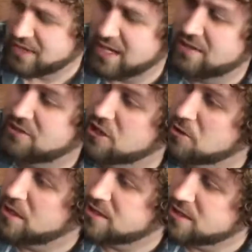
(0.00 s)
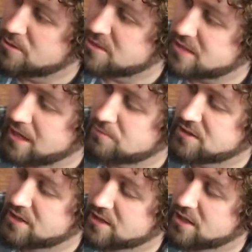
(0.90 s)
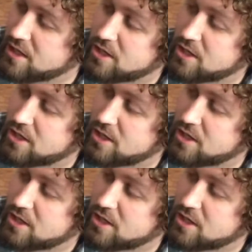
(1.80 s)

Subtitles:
I have no idea what's happening.